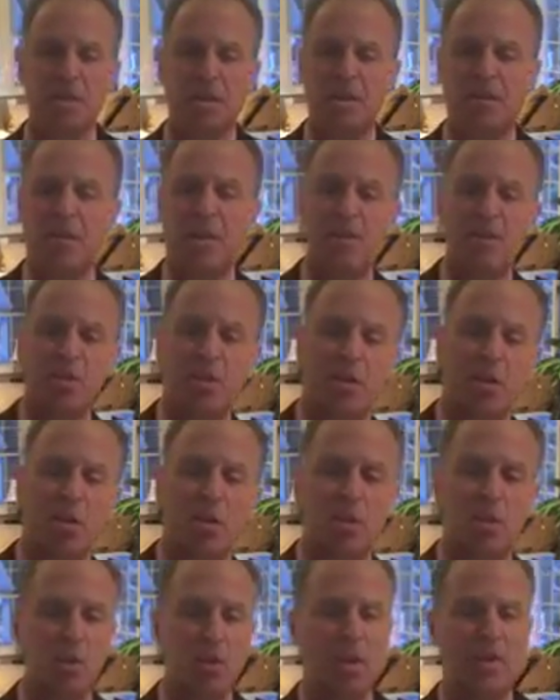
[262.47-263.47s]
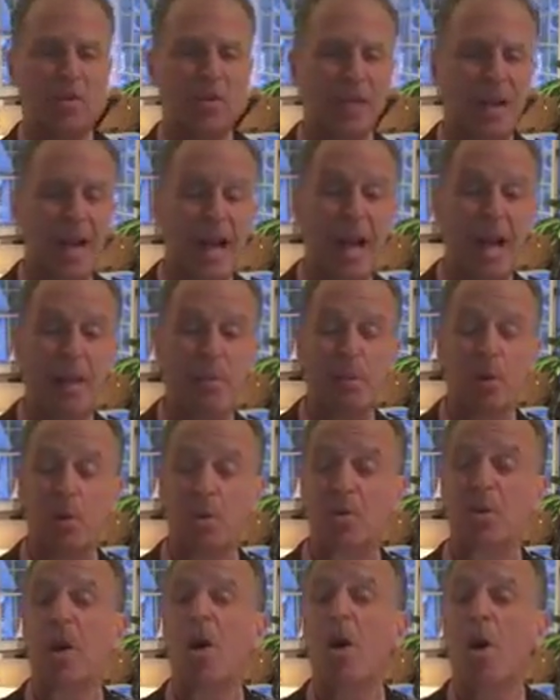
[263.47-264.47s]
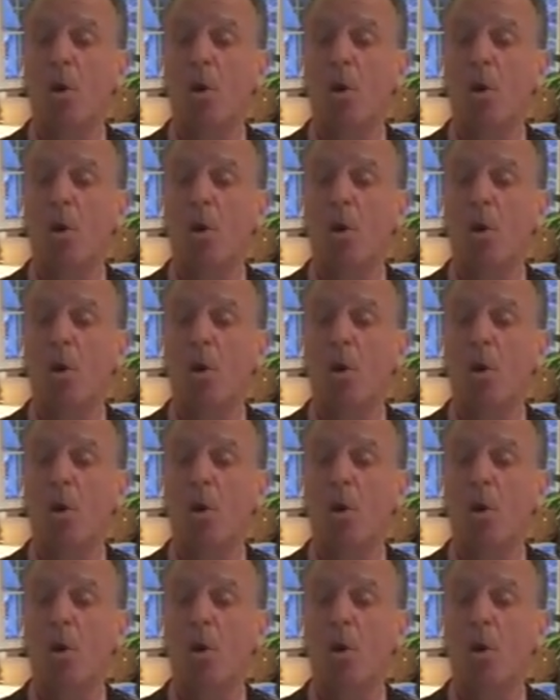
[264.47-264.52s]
conventional loan, 2 different animals,